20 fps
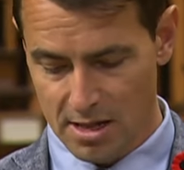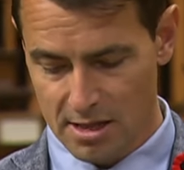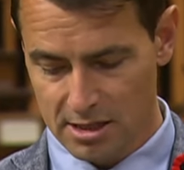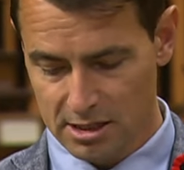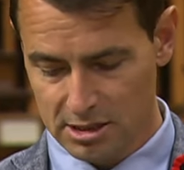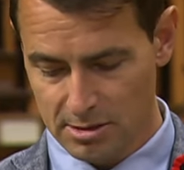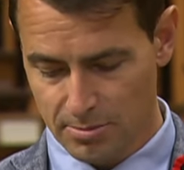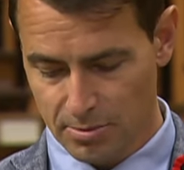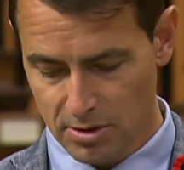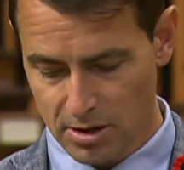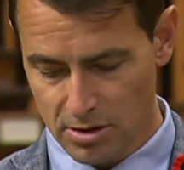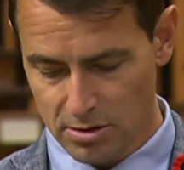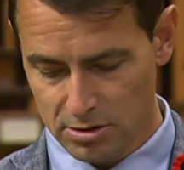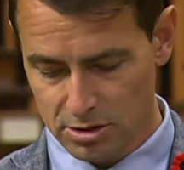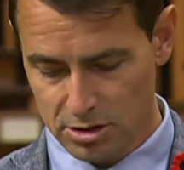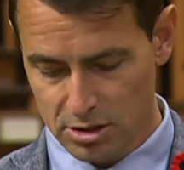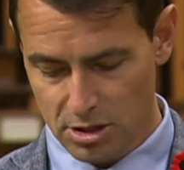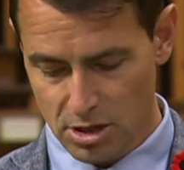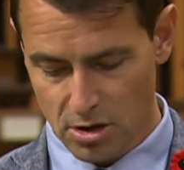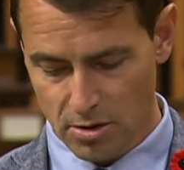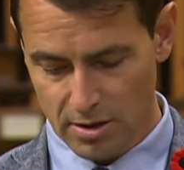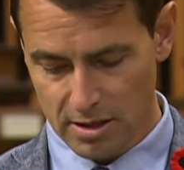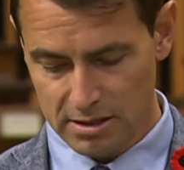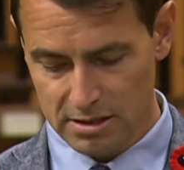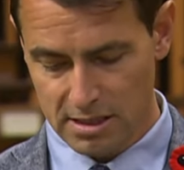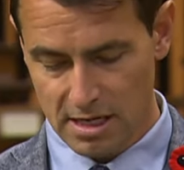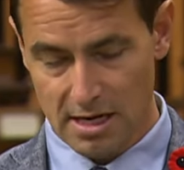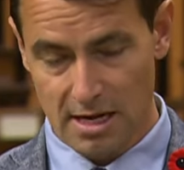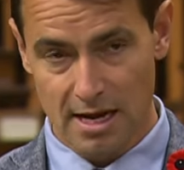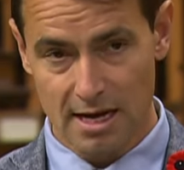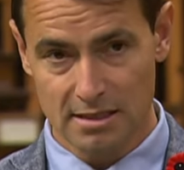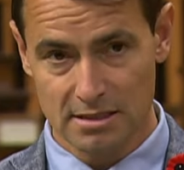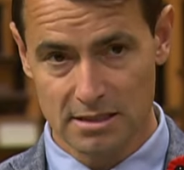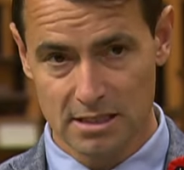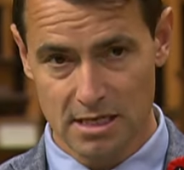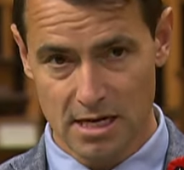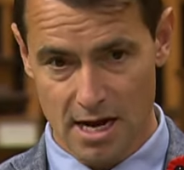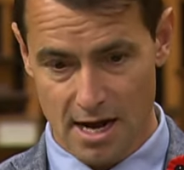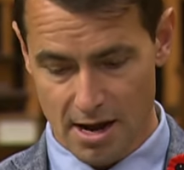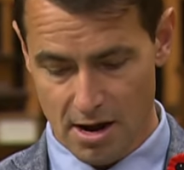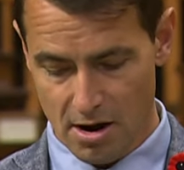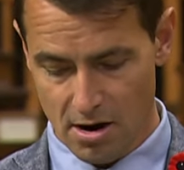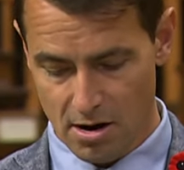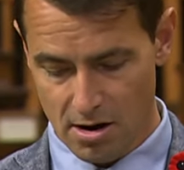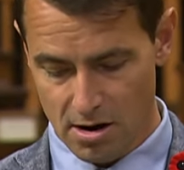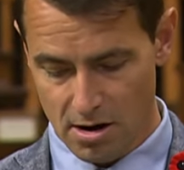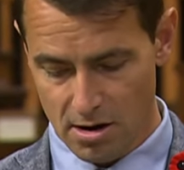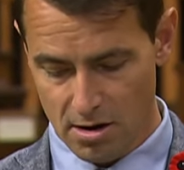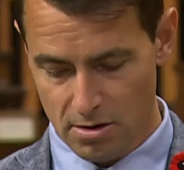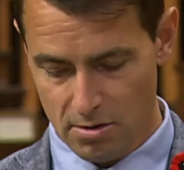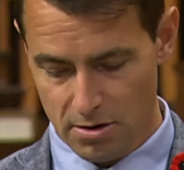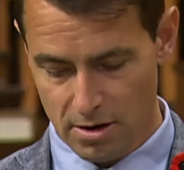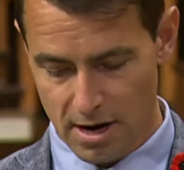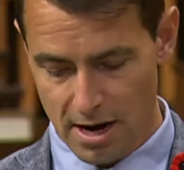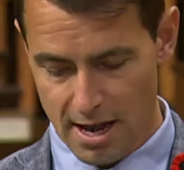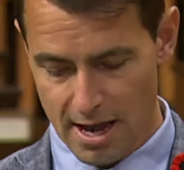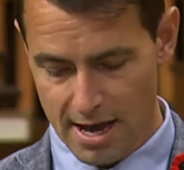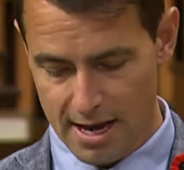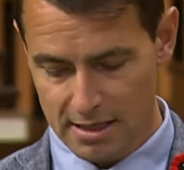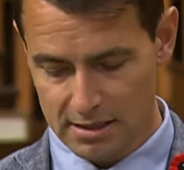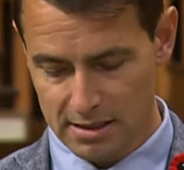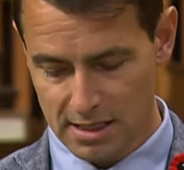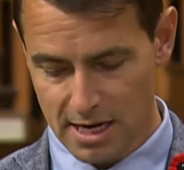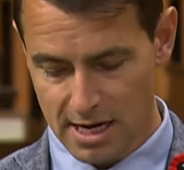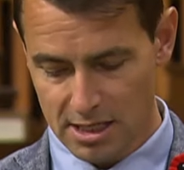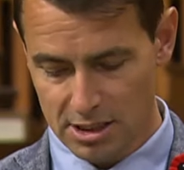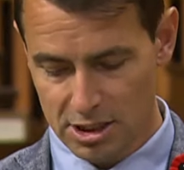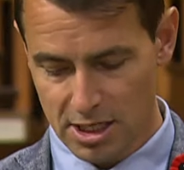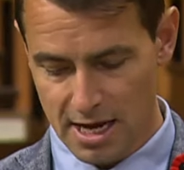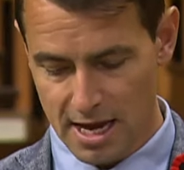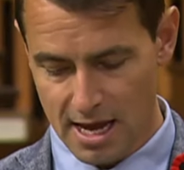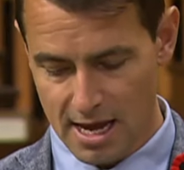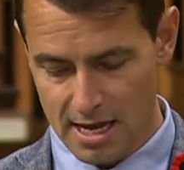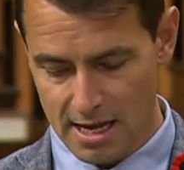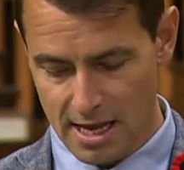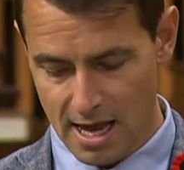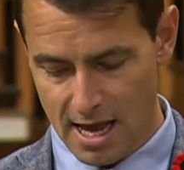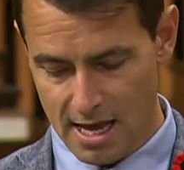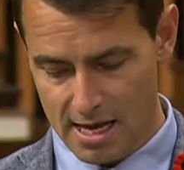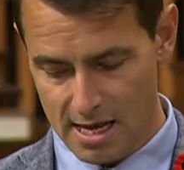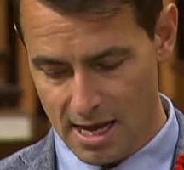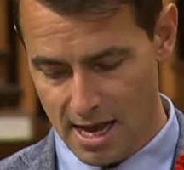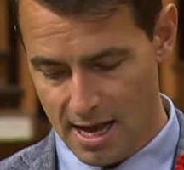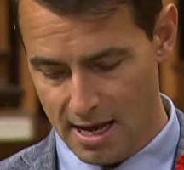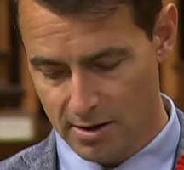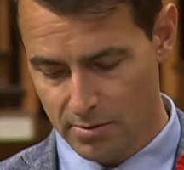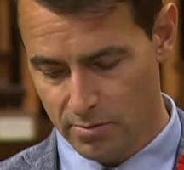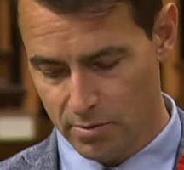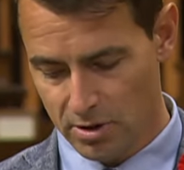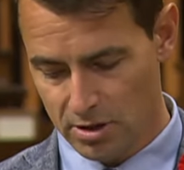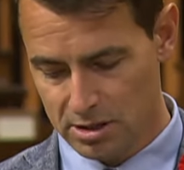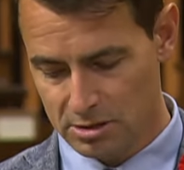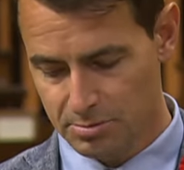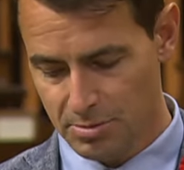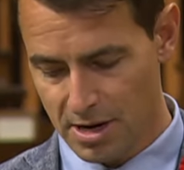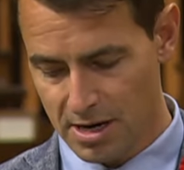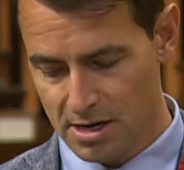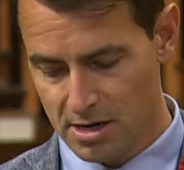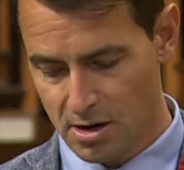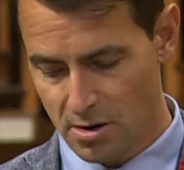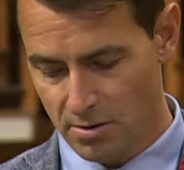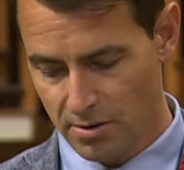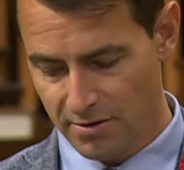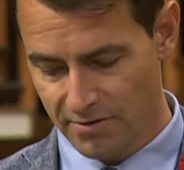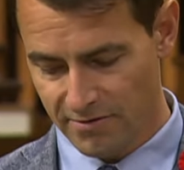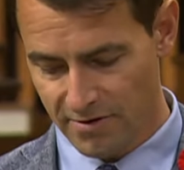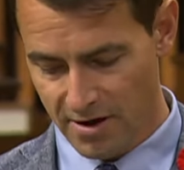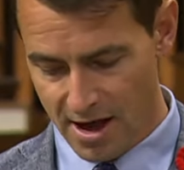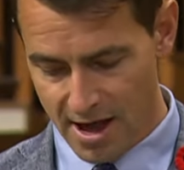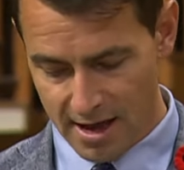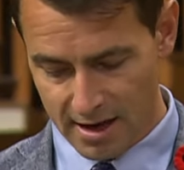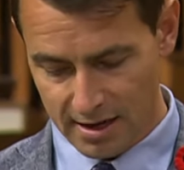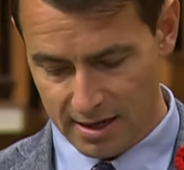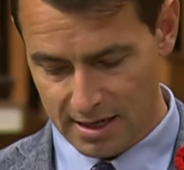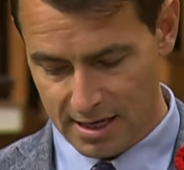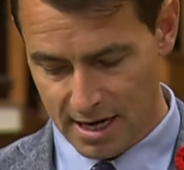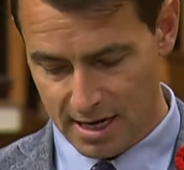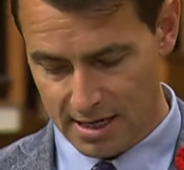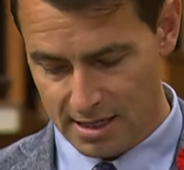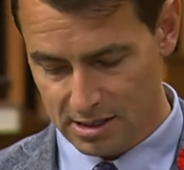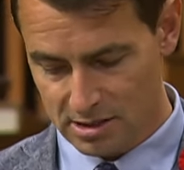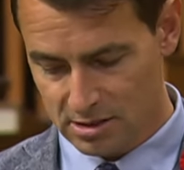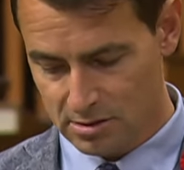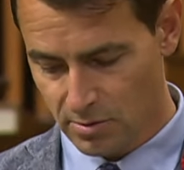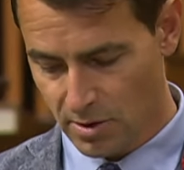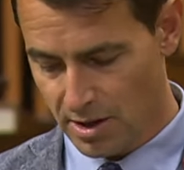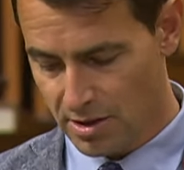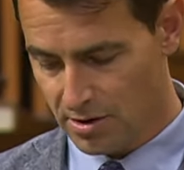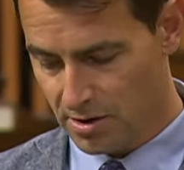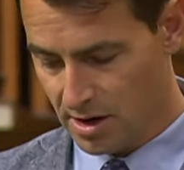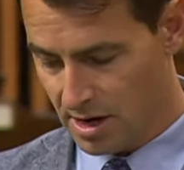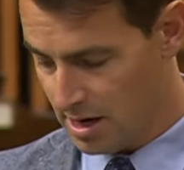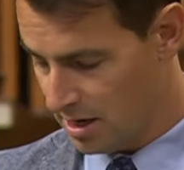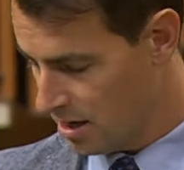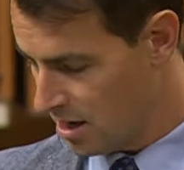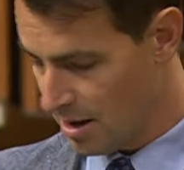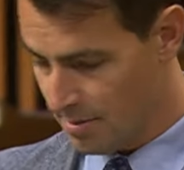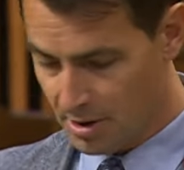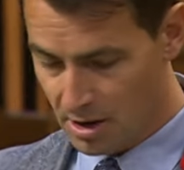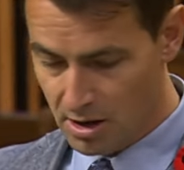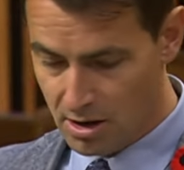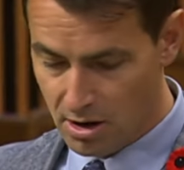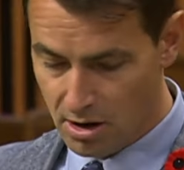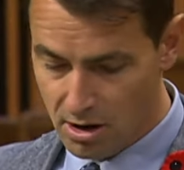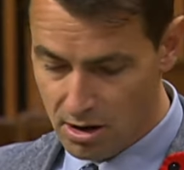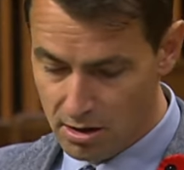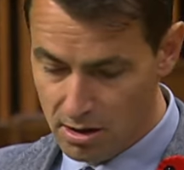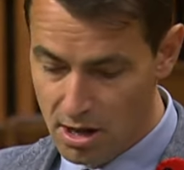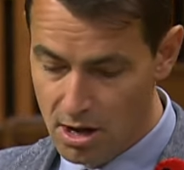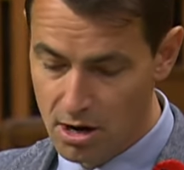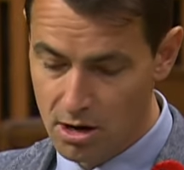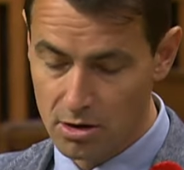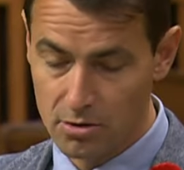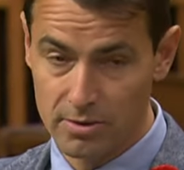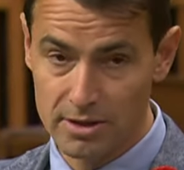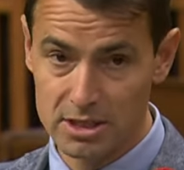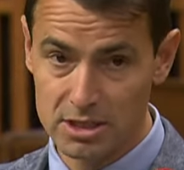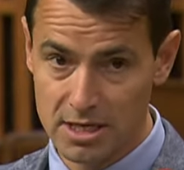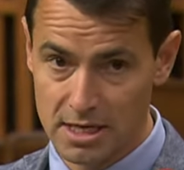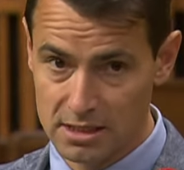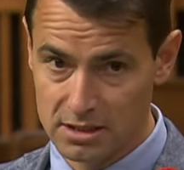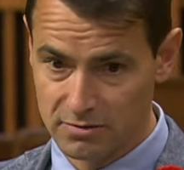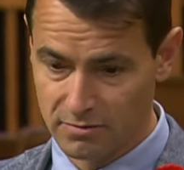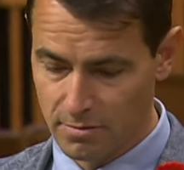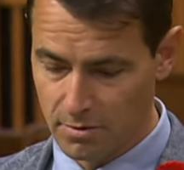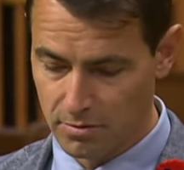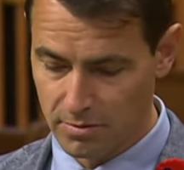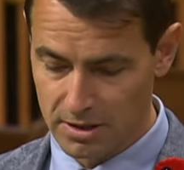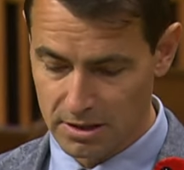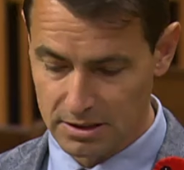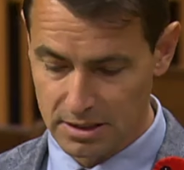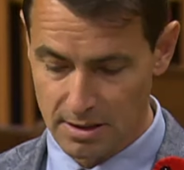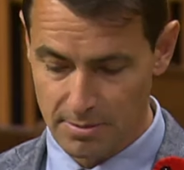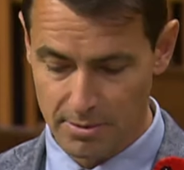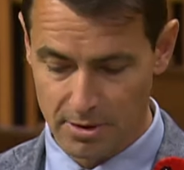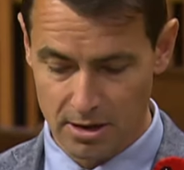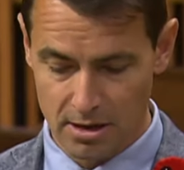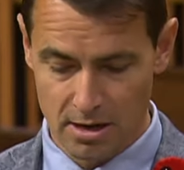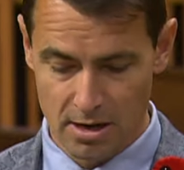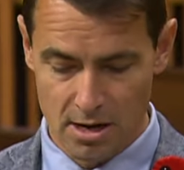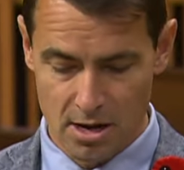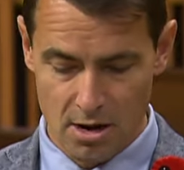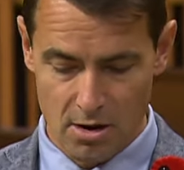This approach, known as STIR or SHAKEN, works by notifying Canadians whether an incoming call originates from a real number.